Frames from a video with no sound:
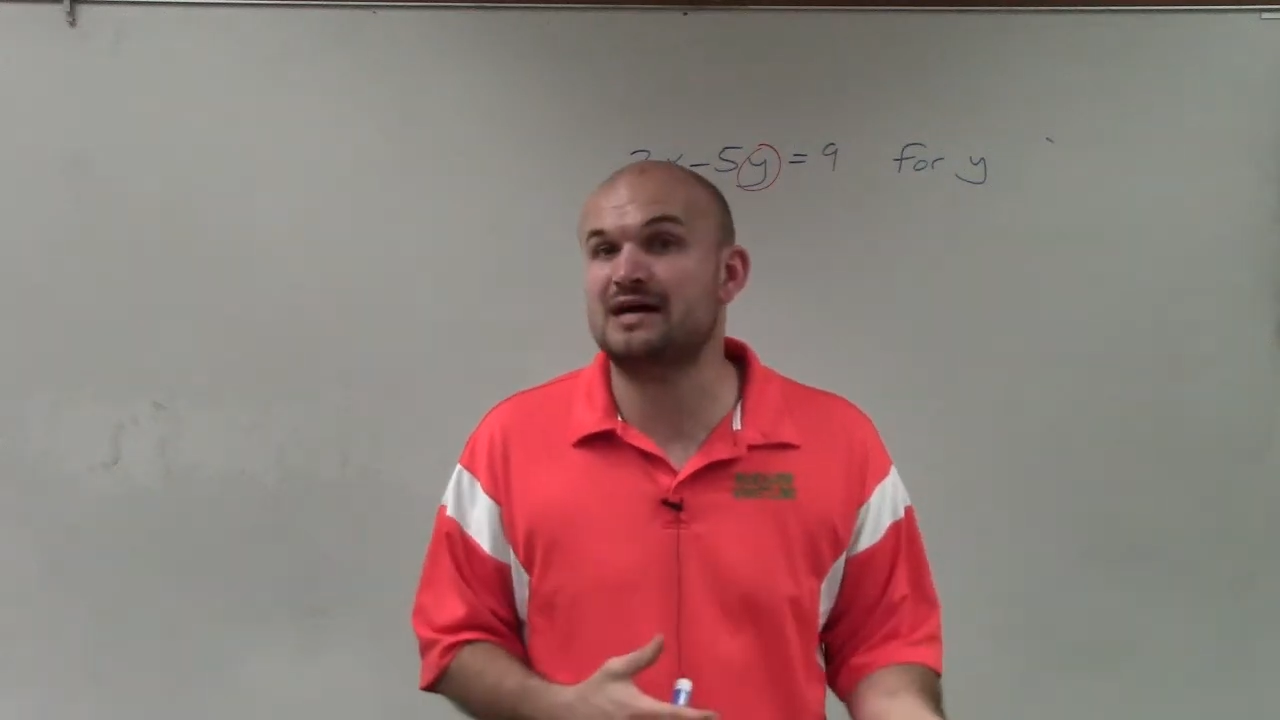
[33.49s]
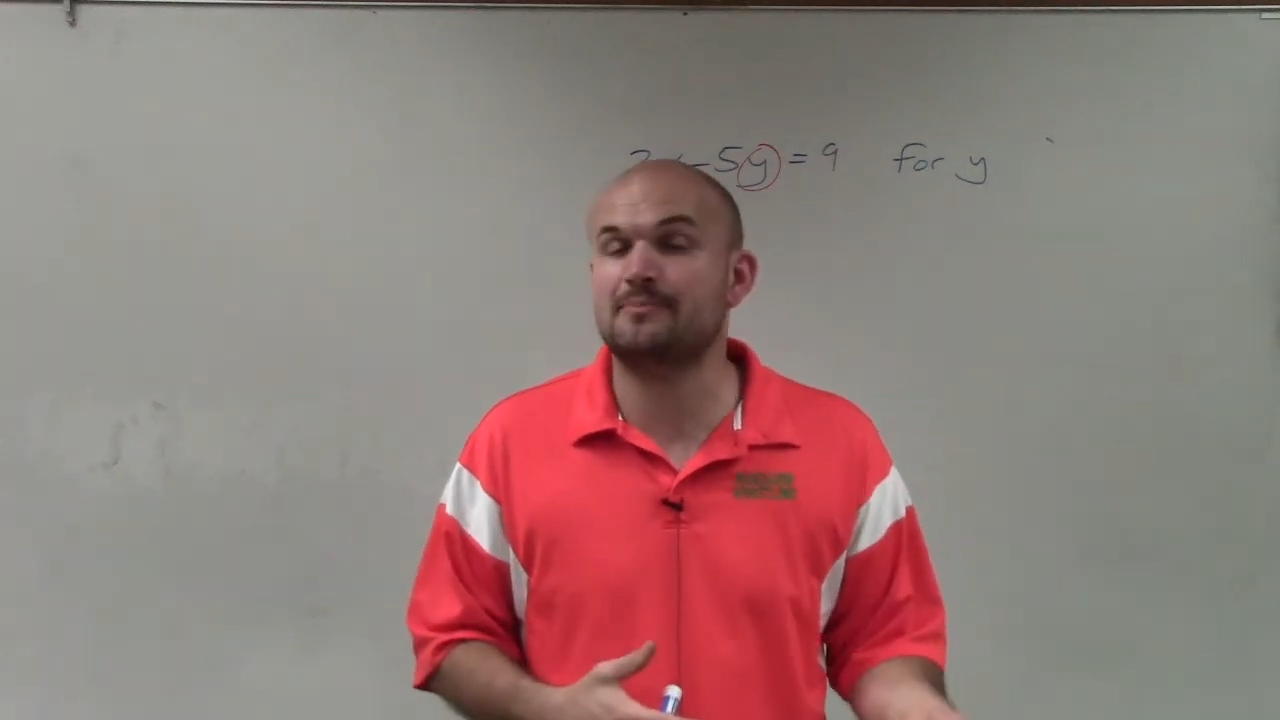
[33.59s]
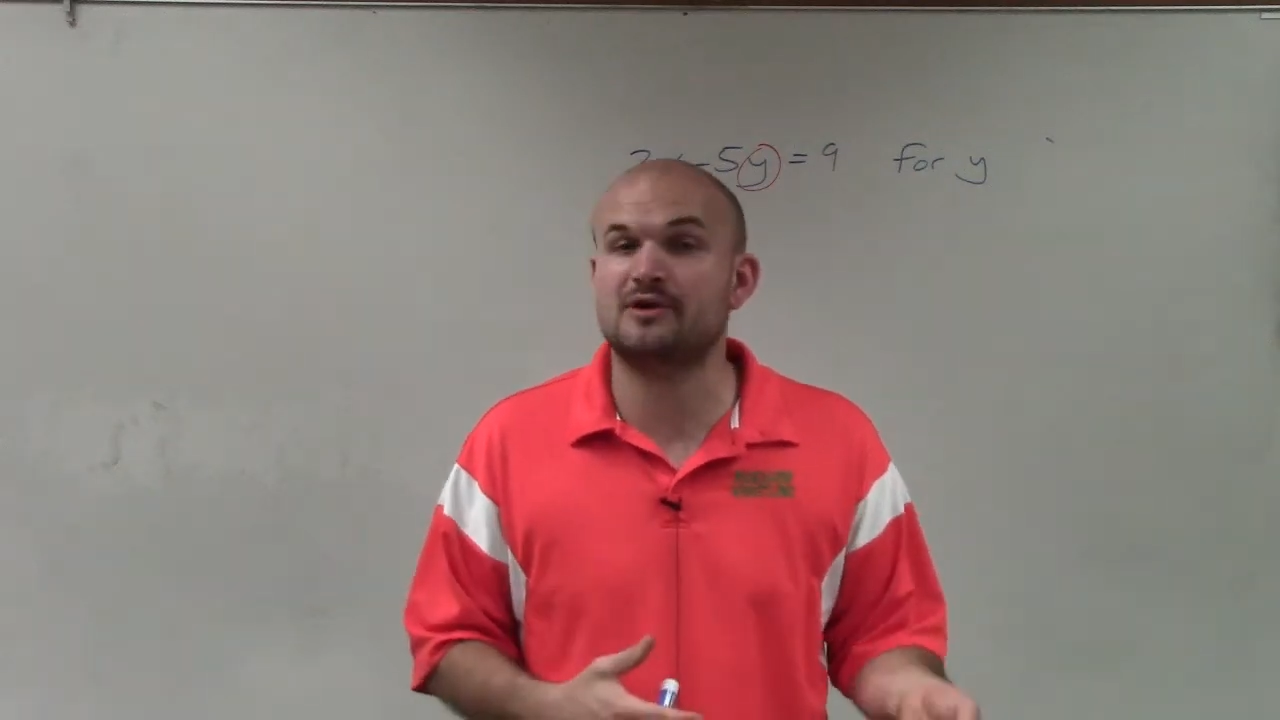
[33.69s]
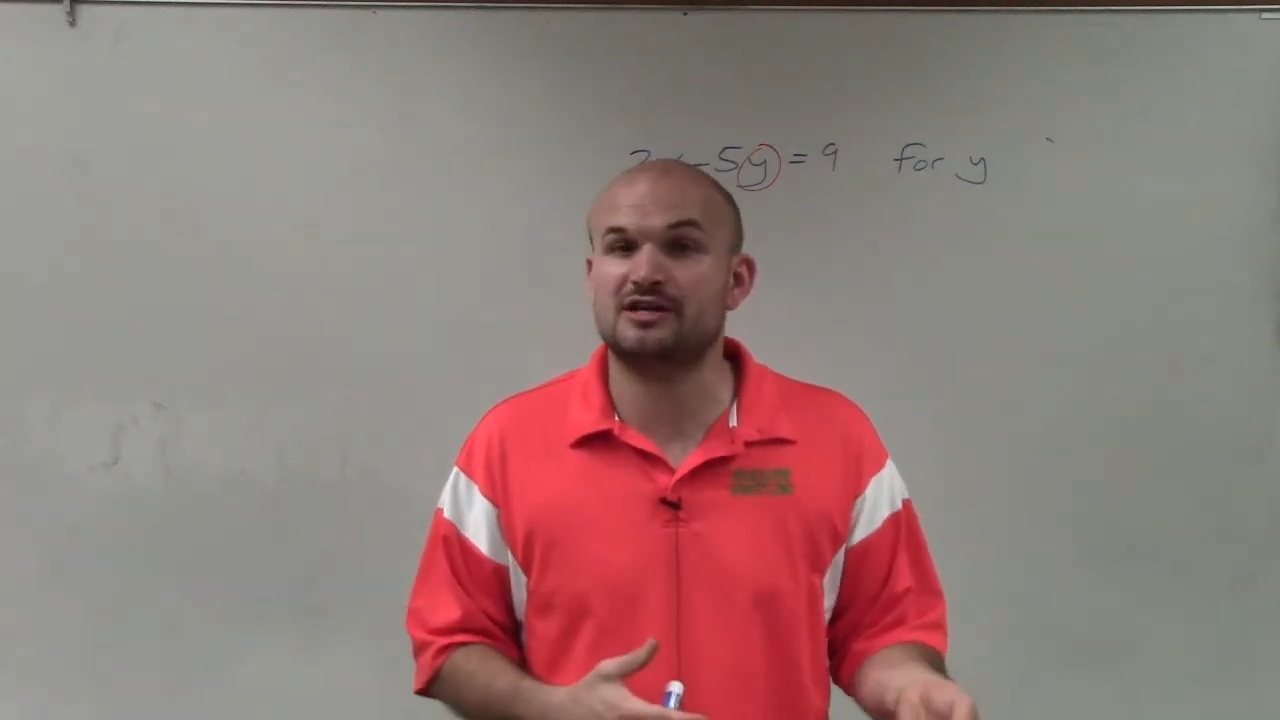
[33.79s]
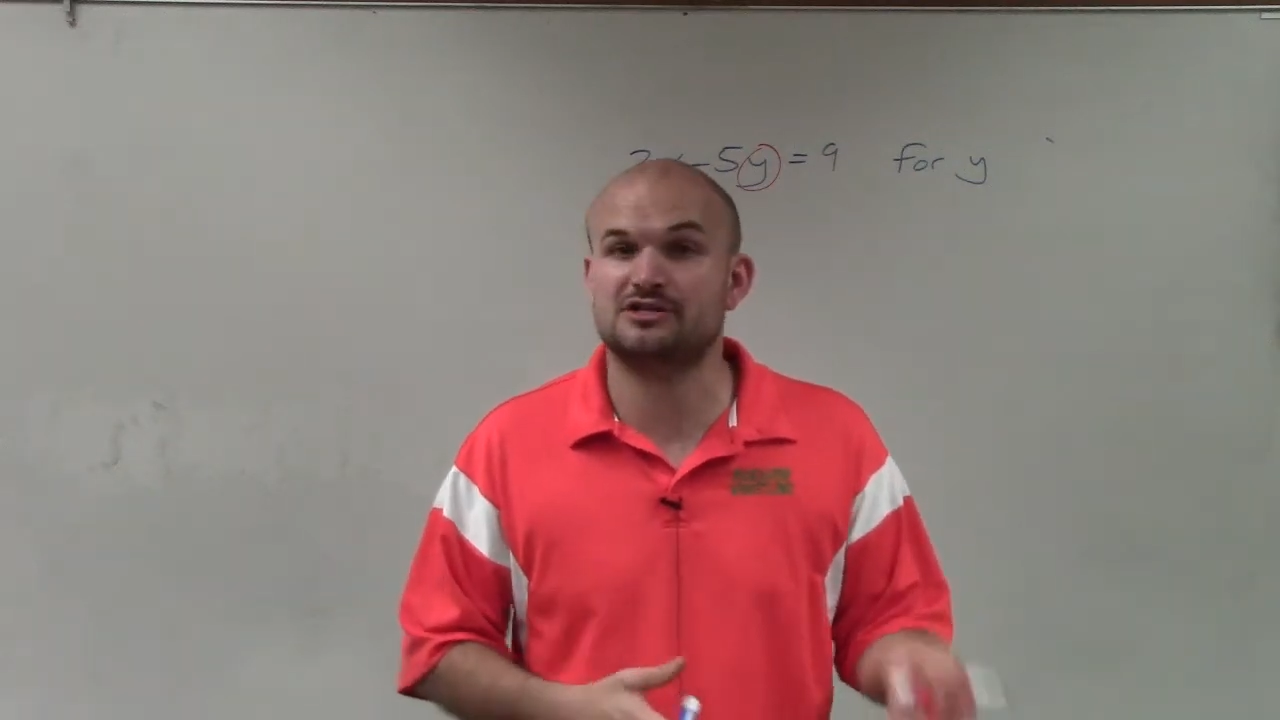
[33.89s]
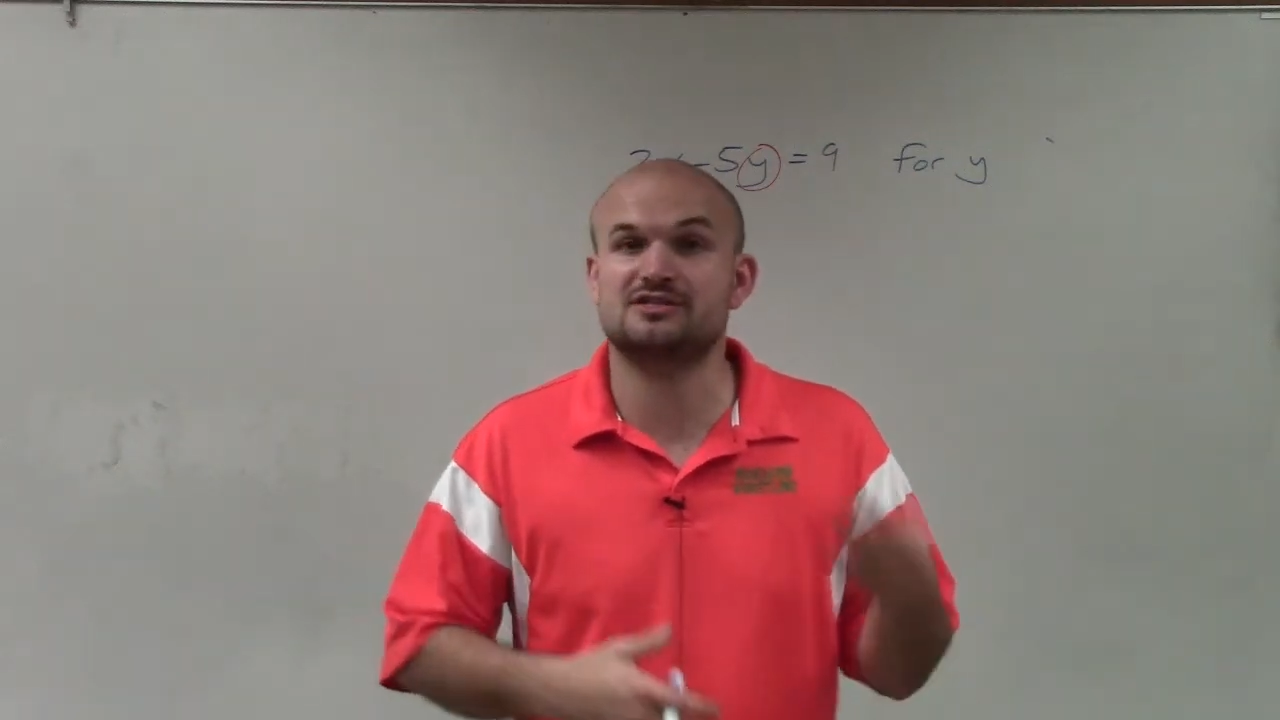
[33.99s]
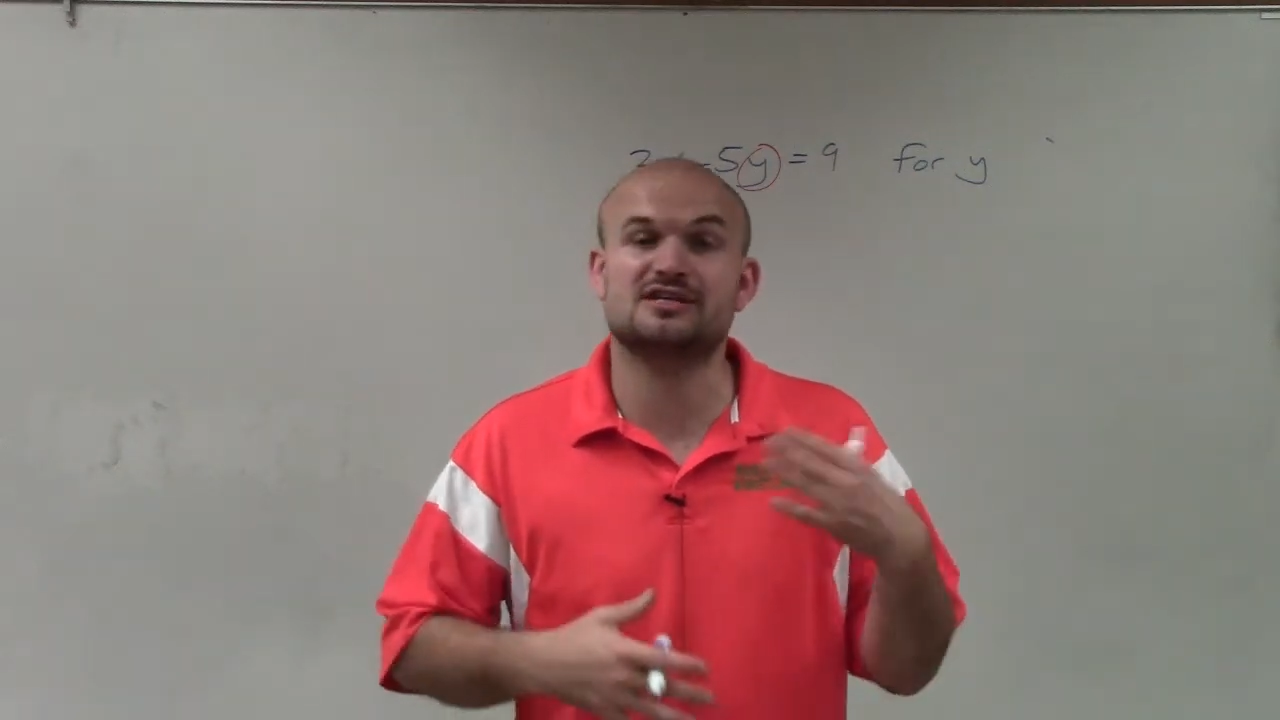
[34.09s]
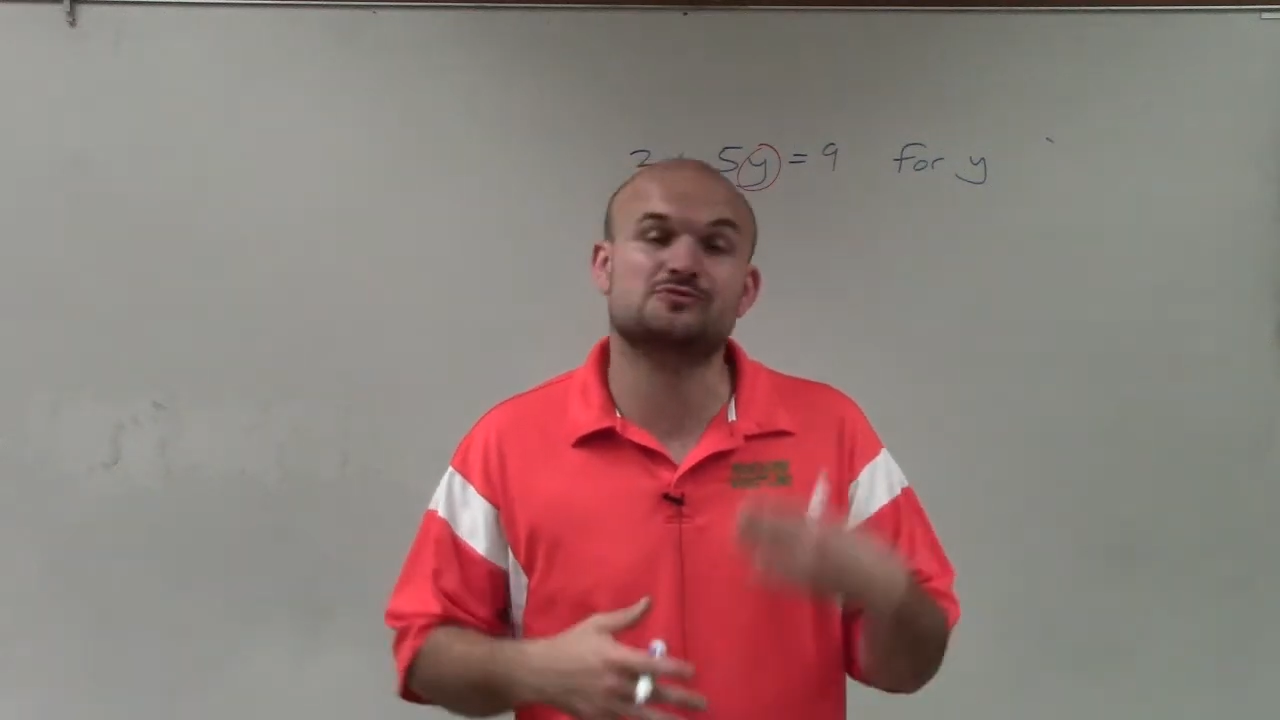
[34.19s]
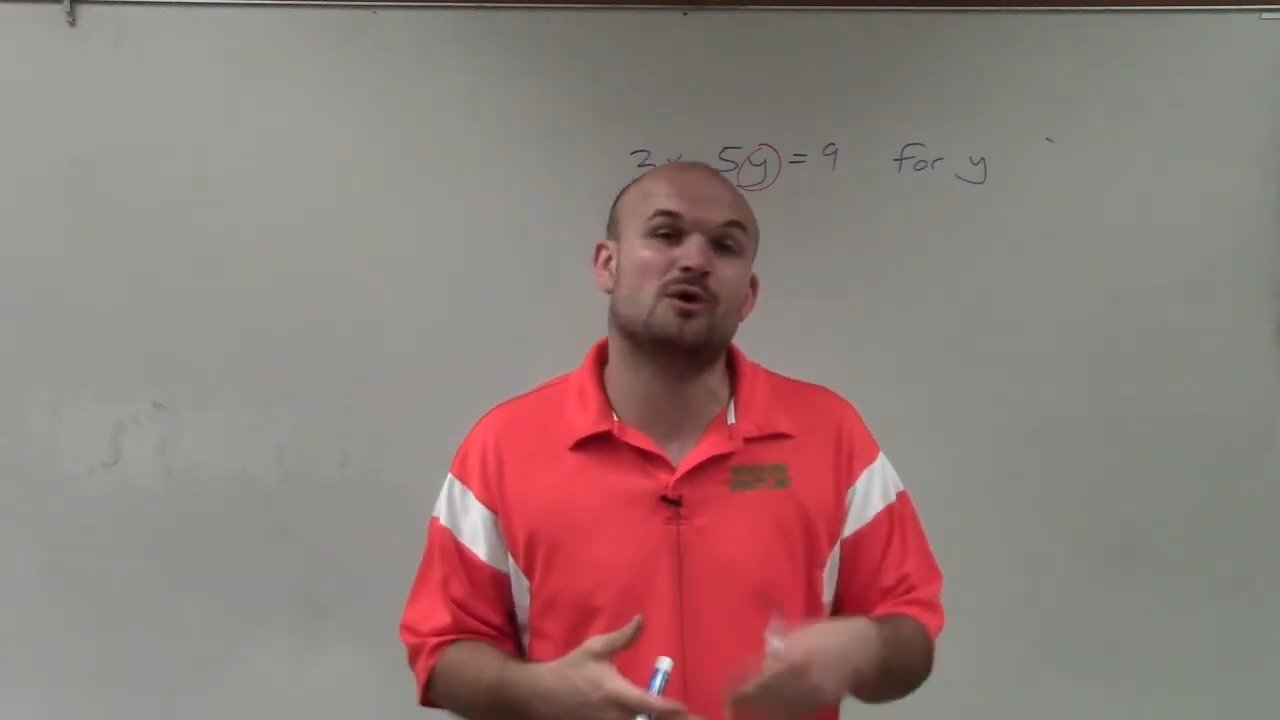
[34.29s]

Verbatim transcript: operations as